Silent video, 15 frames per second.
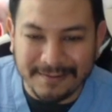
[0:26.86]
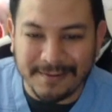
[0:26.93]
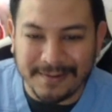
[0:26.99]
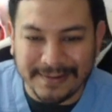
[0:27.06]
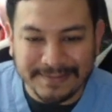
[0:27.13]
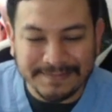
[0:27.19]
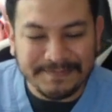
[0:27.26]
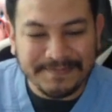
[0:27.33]
one.
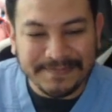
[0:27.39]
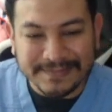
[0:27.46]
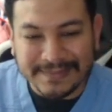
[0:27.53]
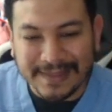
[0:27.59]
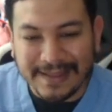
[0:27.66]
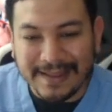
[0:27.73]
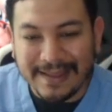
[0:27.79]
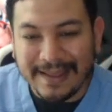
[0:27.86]

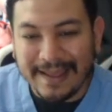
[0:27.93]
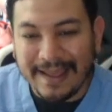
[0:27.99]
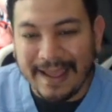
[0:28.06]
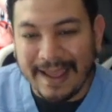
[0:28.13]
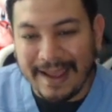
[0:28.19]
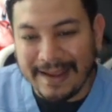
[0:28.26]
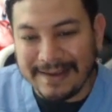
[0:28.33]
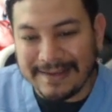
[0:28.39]

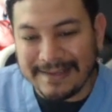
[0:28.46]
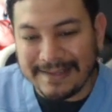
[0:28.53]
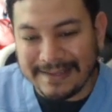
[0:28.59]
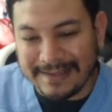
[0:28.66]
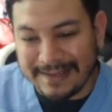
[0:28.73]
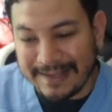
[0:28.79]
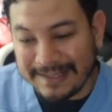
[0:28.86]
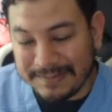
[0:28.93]
And
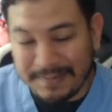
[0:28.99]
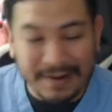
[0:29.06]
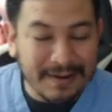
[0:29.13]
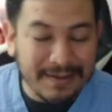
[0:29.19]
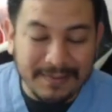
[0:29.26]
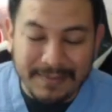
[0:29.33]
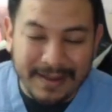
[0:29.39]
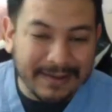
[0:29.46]
it's been
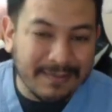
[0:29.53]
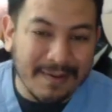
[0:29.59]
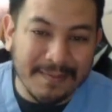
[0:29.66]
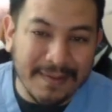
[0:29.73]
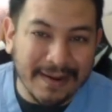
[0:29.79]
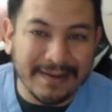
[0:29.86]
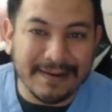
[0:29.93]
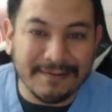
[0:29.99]
on the back of my
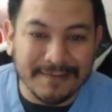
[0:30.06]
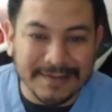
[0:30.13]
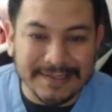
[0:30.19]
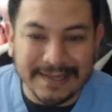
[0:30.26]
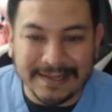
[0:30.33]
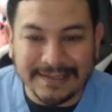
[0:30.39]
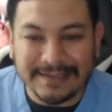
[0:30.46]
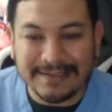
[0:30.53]
mind ever
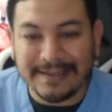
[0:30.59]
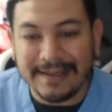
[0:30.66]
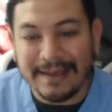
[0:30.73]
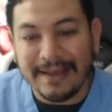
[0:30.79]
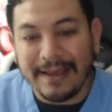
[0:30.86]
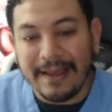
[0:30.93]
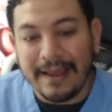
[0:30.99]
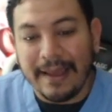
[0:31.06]
since,
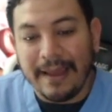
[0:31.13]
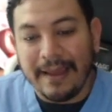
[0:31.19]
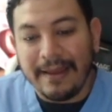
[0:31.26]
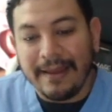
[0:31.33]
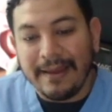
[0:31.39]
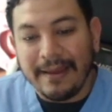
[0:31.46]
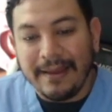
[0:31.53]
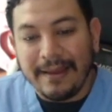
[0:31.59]

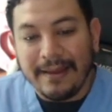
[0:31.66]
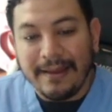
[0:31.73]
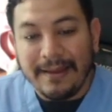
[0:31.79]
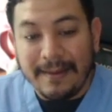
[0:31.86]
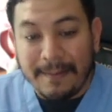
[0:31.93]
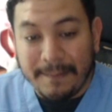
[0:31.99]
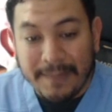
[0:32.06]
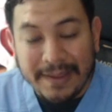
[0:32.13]

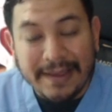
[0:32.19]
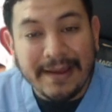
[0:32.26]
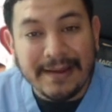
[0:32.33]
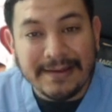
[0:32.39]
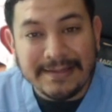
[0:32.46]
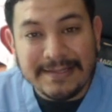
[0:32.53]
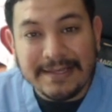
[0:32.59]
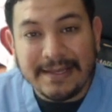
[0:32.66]

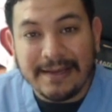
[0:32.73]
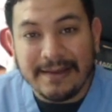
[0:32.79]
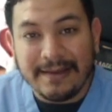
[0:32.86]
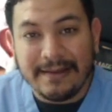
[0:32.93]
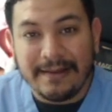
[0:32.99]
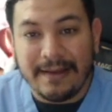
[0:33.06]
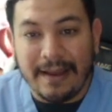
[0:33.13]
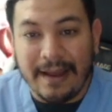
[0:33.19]
because
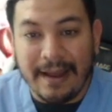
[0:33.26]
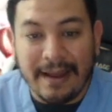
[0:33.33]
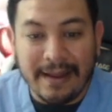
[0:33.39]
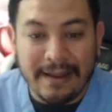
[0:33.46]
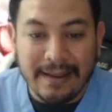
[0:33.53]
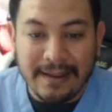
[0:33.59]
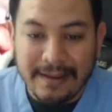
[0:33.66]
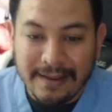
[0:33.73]

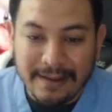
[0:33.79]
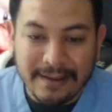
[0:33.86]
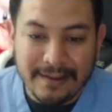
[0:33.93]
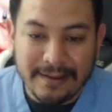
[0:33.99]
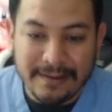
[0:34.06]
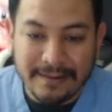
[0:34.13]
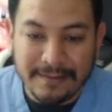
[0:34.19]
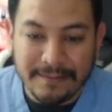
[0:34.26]
I
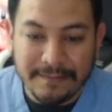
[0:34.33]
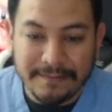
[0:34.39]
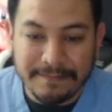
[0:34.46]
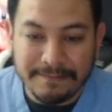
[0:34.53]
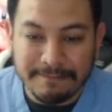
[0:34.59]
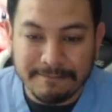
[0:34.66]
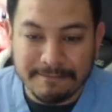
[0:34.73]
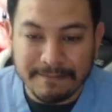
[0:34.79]

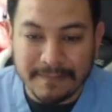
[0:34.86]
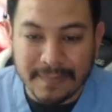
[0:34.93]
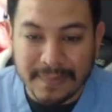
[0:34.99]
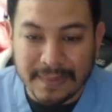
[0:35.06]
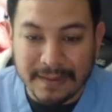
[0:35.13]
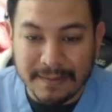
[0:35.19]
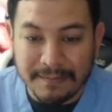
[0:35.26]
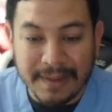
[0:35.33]

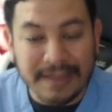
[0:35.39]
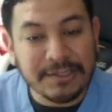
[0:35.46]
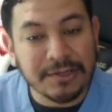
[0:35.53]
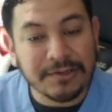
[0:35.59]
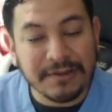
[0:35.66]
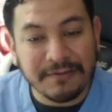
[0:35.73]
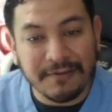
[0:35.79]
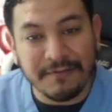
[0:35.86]
made 2
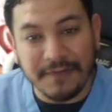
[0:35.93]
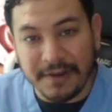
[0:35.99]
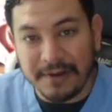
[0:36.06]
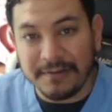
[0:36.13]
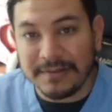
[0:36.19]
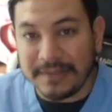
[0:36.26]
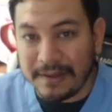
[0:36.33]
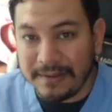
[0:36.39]
different
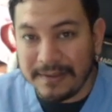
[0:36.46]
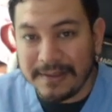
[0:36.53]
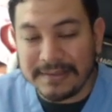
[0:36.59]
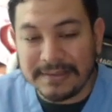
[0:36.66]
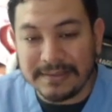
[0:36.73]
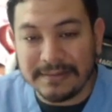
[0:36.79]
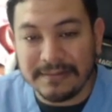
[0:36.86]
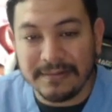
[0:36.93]
videos on
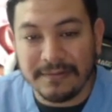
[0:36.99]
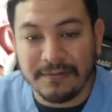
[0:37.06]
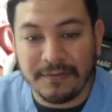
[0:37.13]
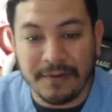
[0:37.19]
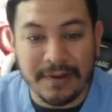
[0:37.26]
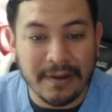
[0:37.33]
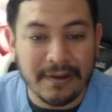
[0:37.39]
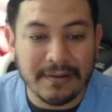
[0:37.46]
this
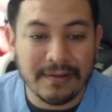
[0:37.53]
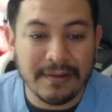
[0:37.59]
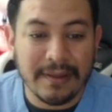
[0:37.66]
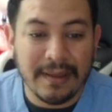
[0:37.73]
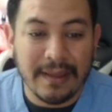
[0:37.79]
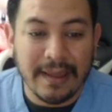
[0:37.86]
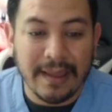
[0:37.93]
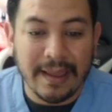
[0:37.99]
for y'all.
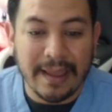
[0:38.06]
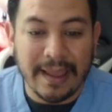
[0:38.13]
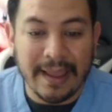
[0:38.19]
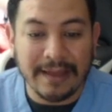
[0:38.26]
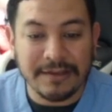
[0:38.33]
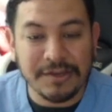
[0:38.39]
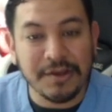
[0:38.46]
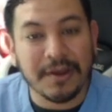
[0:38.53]

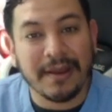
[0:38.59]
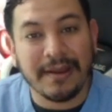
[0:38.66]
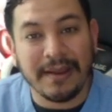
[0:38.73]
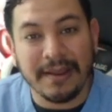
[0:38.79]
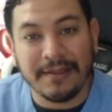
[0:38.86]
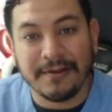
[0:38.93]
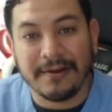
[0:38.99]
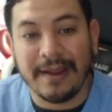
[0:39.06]
And you can
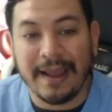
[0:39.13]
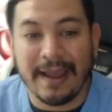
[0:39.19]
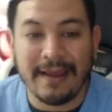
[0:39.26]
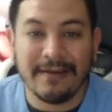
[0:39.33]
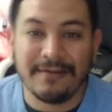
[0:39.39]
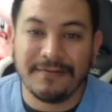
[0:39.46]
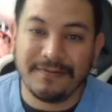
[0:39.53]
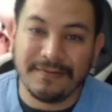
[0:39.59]
either
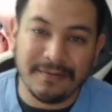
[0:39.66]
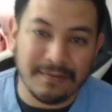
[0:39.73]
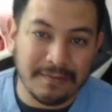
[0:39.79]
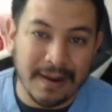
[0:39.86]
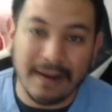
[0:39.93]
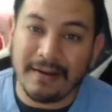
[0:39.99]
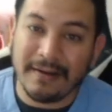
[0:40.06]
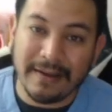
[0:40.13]
have
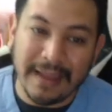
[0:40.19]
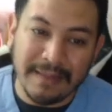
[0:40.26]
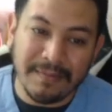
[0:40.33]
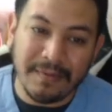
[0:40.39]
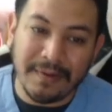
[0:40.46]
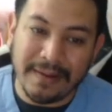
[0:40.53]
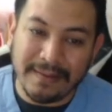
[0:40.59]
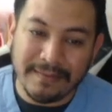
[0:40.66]
regular Game
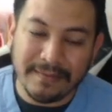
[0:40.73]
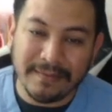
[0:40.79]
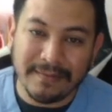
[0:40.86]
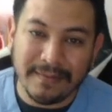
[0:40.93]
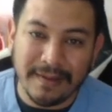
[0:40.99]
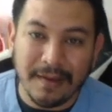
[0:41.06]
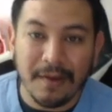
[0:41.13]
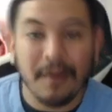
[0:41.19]
Boy
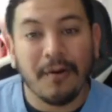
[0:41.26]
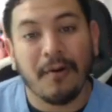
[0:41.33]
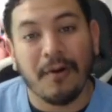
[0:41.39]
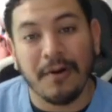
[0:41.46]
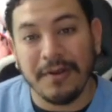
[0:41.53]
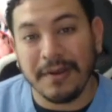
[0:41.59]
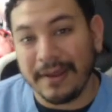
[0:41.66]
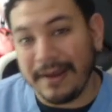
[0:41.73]

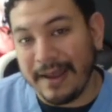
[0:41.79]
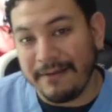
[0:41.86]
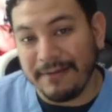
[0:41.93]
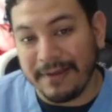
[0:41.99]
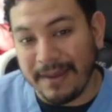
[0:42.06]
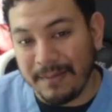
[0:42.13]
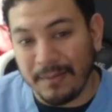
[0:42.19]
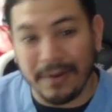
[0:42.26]
or you can have a
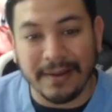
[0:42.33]
Game Boy